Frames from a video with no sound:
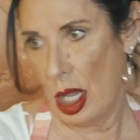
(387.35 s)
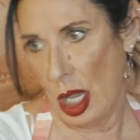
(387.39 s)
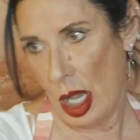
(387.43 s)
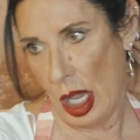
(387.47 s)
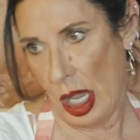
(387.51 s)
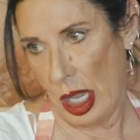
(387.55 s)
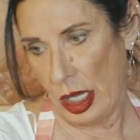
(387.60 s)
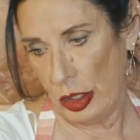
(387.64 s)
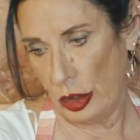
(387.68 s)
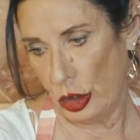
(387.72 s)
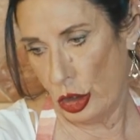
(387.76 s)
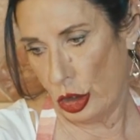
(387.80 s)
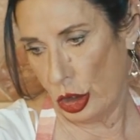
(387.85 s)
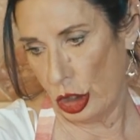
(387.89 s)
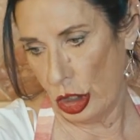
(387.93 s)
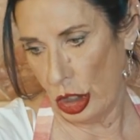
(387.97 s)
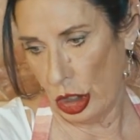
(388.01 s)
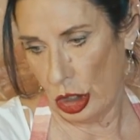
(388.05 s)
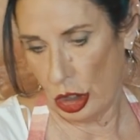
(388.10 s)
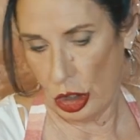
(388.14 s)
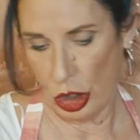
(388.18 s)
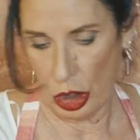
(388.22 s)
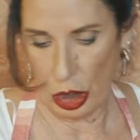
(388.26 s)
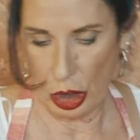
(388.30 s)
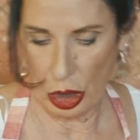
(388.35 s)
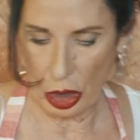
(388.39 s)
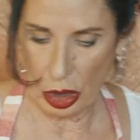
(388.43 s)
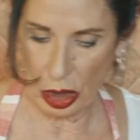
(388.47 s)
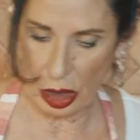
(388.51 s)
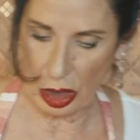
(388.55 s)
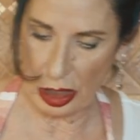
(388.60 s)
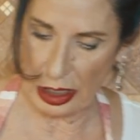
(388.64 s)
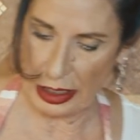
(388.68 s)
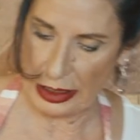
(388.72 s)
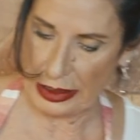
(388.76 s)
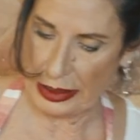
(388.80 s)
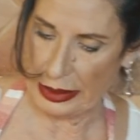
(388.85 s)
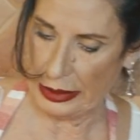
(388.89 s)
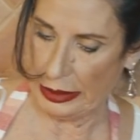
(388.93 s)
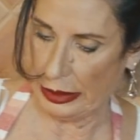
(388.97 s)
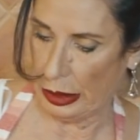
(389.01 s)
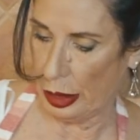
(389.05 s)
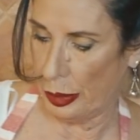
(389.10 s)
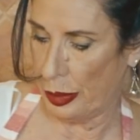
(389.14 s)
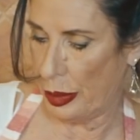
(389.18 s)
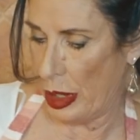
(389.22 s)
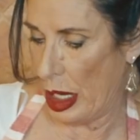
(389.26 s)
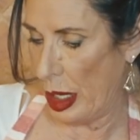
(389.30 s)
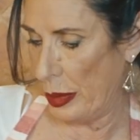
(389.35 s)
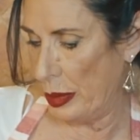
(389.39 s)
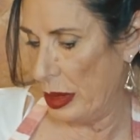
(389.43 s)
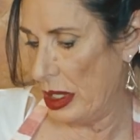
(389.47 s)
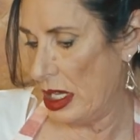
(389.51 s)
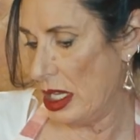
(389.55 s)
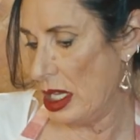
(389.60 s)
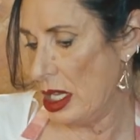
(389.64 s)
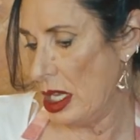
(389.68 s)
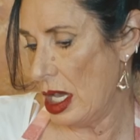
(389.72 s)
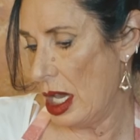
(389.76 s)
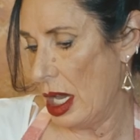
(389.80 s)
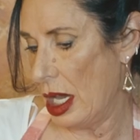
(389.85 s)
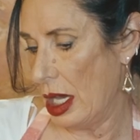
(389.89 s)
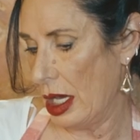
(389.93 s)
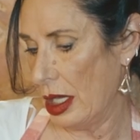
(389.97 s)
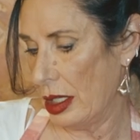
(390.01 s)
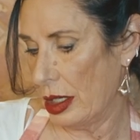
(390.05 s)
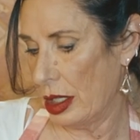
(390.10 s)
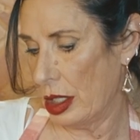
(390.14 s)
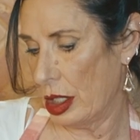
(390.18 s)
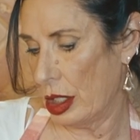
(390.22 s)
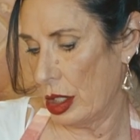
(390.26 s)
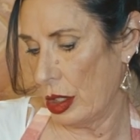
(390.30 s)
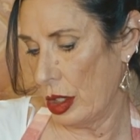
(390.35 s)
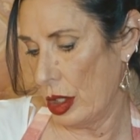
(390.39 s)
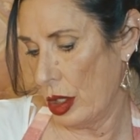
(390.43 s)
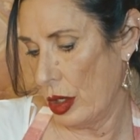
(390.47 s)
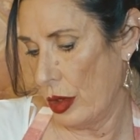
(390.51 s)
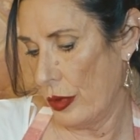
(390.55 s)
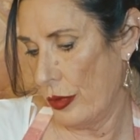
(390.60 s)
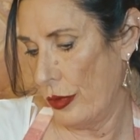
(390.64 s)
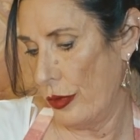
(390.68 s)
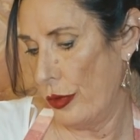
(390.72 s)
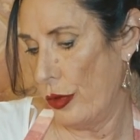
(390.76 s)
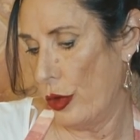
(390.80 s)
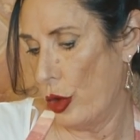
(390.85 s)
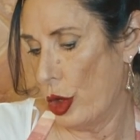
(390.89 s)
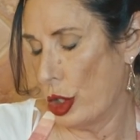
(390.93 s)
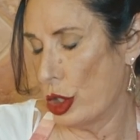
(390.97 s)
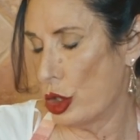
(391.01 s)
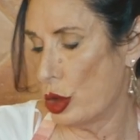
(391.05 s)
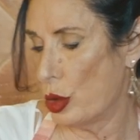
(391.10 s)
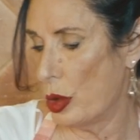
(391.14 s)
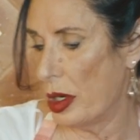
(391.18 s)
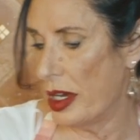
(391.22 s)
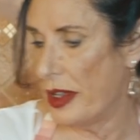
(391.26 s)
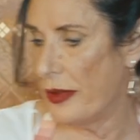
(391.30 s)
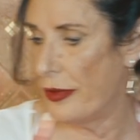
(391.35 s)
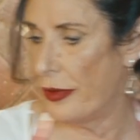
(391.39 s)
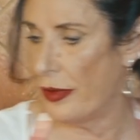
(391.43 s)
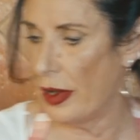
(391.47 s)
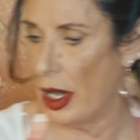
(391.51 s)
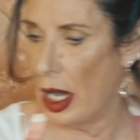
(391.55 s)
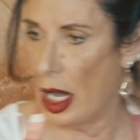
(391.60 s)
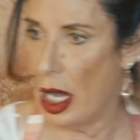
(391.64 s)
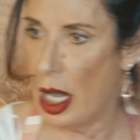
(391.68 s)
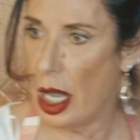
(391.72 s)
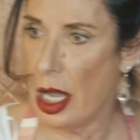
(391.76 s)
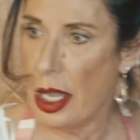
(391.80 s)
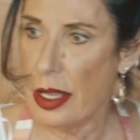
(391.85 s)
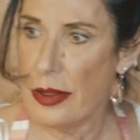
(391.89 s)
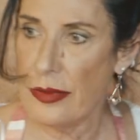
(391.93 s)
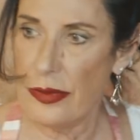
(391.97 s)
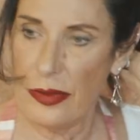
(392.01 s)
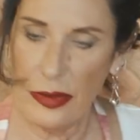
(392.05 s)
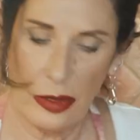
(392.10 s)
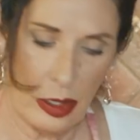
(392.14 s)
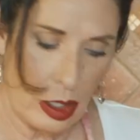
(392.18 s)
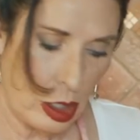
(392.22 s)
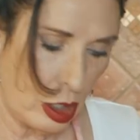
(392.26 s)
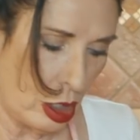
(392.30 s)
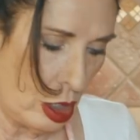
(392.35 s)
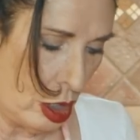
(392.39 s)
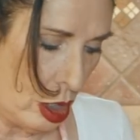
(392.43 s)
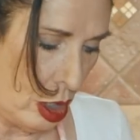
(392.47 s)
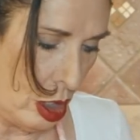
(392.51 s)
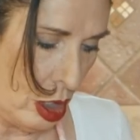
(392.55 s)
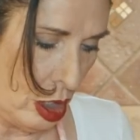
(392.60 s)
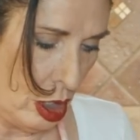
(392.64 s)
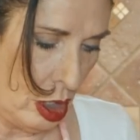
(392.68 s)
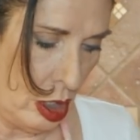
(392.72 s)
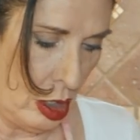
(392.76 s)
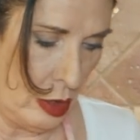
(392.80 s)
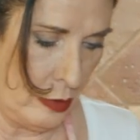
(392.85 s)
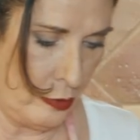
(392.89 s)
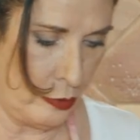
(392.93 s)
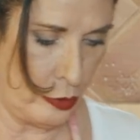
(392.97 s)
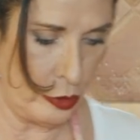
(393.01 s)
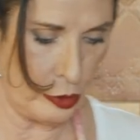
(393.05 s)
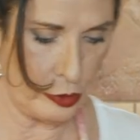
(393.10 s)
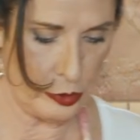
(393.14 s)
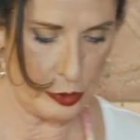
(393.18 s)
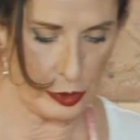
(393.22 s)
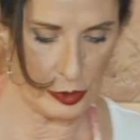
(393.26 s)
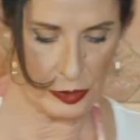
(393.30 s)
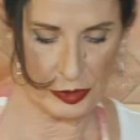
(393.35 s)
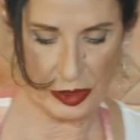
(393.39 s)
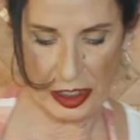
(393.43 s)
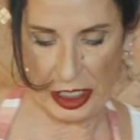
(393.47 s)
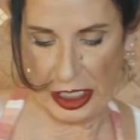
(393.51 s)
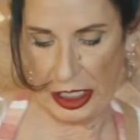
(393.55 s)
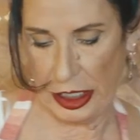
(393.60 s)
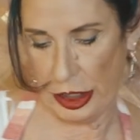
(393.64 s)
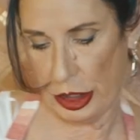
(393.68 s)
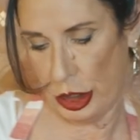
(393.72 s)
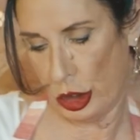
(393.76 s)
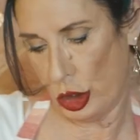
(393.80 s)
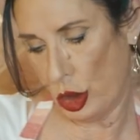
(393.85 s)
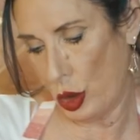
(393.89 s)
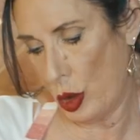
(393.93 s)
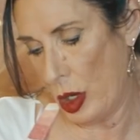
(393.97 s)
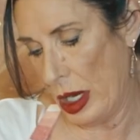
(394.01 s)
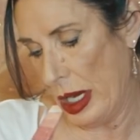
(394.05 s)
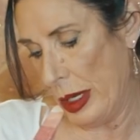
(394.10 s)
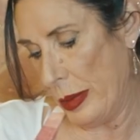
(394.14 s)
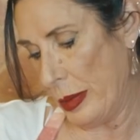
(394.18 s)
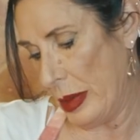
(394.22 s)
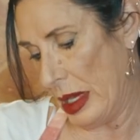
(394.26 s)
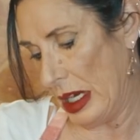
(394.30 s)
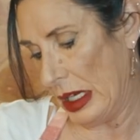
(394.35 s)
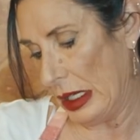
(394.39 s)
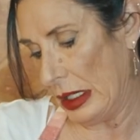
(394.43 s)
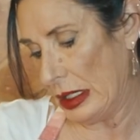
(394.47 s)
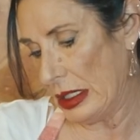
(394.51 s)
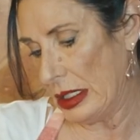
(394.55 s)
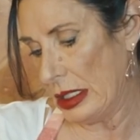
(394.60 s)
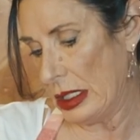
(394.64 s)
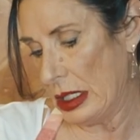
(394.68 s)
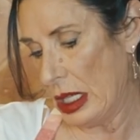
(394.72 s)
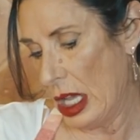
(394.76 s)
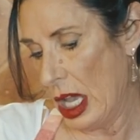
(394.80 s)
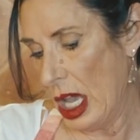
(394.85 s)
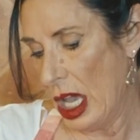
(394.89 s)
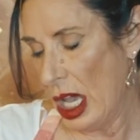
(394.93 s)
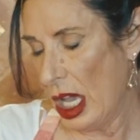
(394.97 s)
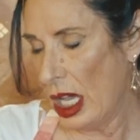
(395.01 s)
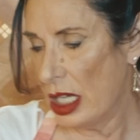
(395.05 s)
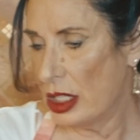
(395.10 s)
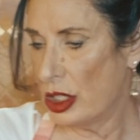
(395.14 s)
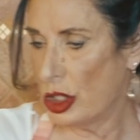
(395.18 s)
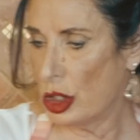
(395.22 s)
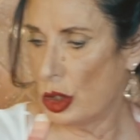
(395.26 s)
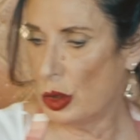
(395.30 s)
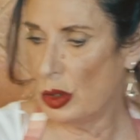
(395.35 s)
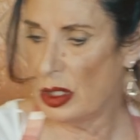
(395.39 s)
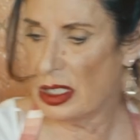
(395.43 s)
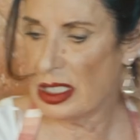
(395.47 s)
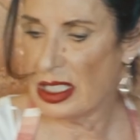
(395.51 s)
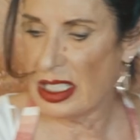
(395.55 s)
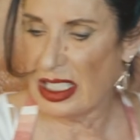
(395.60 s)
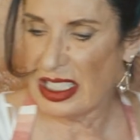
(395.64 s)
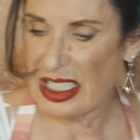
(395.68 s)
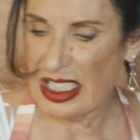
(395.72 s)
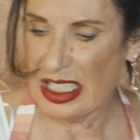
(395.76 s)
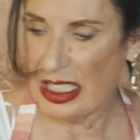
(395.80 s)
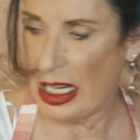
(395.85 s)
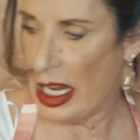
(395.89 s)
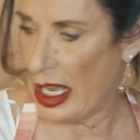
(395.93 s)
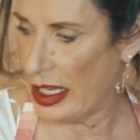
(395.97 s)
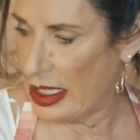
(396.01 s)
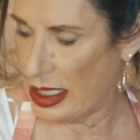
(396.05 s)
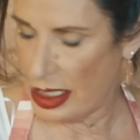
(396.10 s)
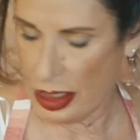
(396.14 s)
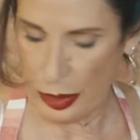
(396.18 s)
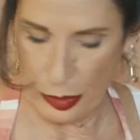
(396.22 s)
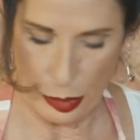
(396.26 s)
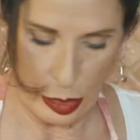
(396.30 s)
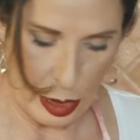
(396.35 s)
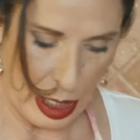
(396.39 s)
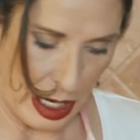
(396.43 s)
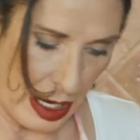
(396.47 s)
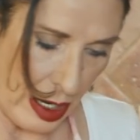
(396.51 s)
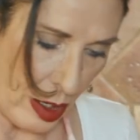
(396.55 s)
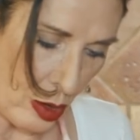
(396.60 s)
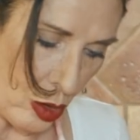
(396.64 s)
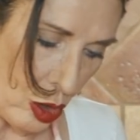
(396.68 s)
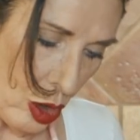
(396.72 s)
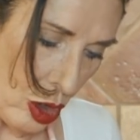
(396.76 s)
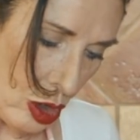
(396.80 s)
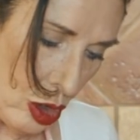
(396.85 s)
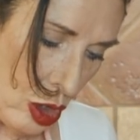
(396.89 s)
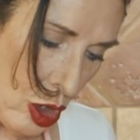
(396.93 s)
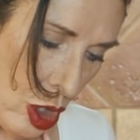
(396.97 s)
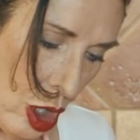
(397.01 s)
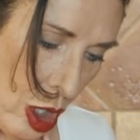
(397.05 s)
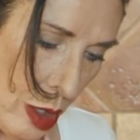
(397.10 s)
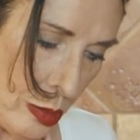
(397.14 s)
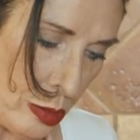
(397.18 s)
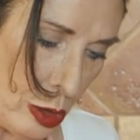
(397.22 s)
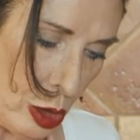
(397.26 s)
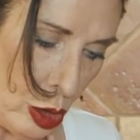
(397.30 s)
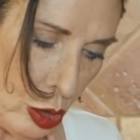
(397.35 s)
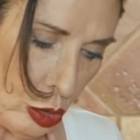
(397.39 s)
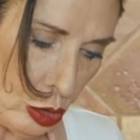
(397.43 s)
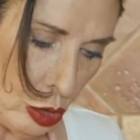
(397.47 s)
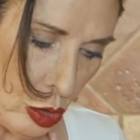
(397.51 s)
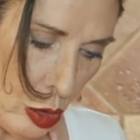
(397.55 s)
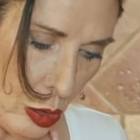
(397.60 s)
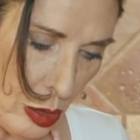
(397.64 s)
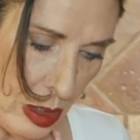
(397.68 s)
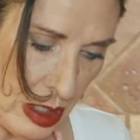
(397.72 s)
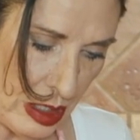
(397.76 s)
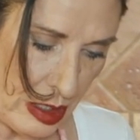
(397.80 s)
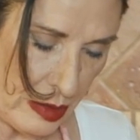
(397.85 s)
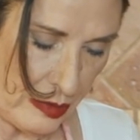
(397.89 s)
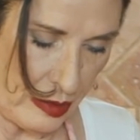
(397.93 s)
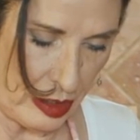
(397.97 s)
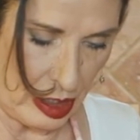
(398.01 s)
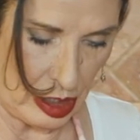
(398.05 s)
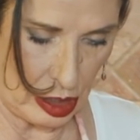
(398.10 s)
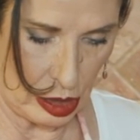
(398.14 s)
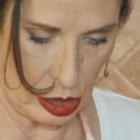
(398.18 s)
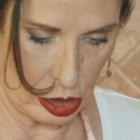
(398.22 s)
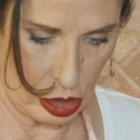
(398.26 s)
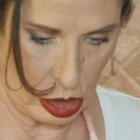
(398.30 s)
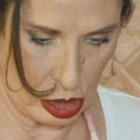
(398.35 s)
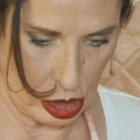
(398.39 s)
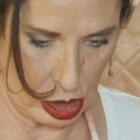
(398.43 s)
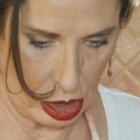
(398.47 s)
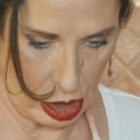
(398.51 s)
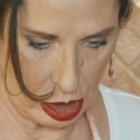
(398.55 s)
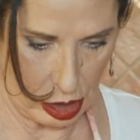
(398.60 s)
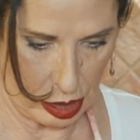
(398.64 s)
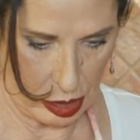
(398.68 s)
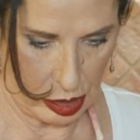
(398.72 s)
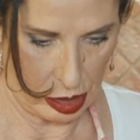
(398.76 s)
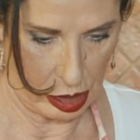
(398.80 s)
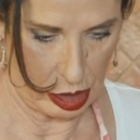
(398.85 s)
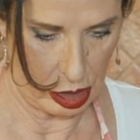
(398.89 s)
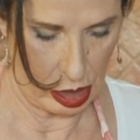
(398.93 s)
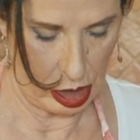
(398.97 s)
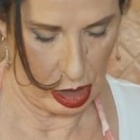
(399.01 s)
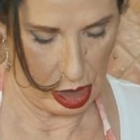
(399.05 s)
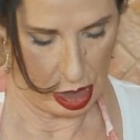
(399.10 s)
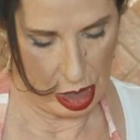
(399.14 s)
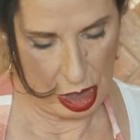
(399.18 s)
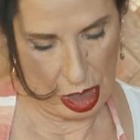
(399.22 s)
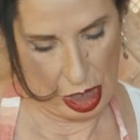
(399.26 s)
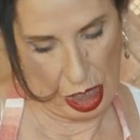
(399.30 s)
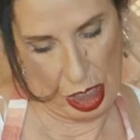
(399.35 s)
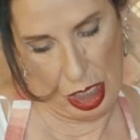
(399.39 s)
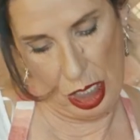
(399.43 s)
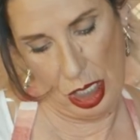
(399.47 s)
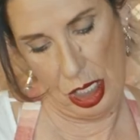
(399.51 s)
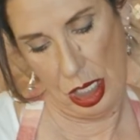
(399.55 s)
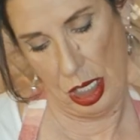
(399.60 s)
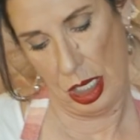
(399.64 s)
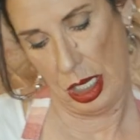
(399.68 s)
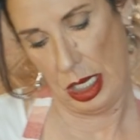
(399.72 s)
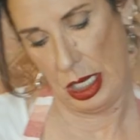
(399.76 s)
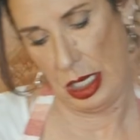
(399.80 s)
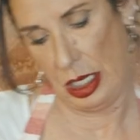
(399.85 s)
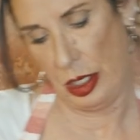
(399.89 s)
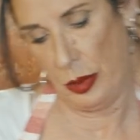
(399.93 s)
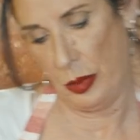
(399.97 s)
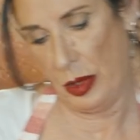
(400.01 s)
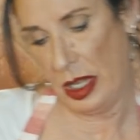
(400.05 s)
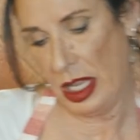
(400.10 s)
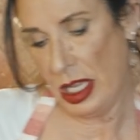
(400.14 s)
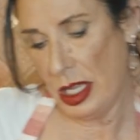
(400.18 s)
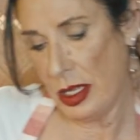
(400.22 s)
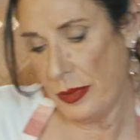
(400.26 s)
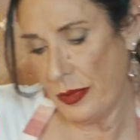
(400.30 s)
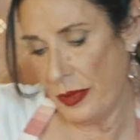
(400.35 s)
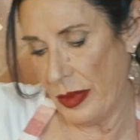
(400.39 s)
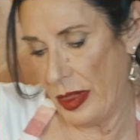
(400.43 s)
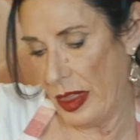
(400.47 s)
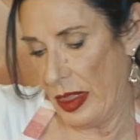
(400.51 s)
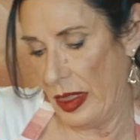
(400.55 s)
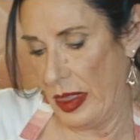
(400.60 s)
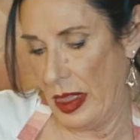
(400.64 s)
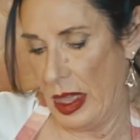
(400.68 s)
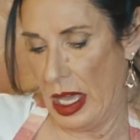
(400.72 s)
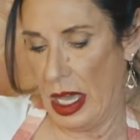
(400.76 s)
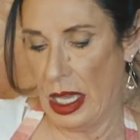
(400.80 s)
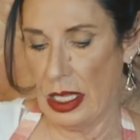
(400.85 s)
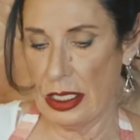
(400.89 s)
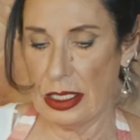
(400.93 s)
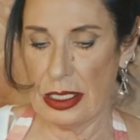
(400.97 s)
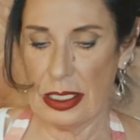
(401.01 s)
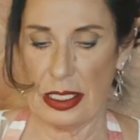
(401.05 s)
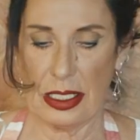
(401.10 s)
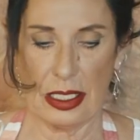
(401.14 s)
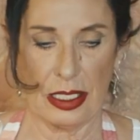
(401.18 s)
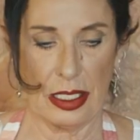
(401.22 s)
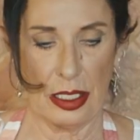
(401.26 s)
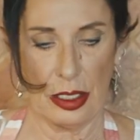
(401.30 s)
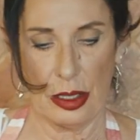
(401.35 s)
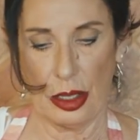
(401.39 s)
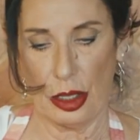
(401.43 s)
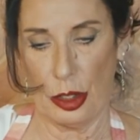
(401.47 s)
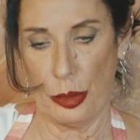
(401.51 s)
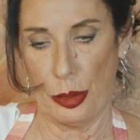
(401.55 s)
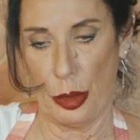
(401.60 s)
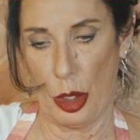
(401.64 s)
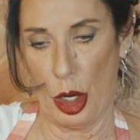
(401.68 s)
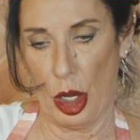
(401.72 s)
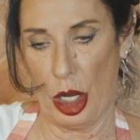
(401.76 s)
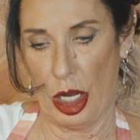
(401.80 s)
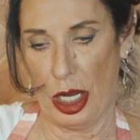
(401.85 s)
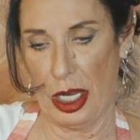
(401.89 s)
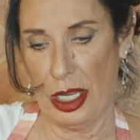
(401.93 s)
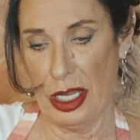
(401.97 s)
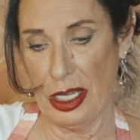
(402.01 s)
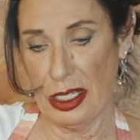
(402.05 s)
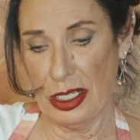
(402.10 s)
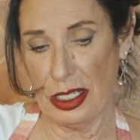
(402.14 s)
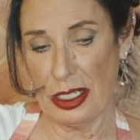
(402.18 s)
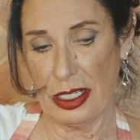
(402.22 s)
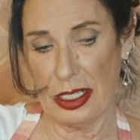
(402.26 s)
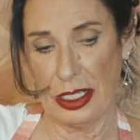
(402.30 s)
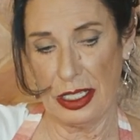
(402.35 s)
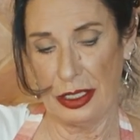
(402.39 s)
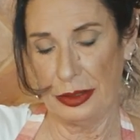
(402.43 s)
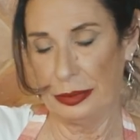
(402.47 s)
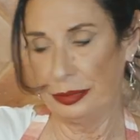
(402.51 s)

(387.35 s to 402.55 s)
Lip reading: And you're going to cook this little puppy at 425 for 15 to 20 minutes. As soon as it's nice and brown on top, you'll know it's finished. Anyway, that's the product.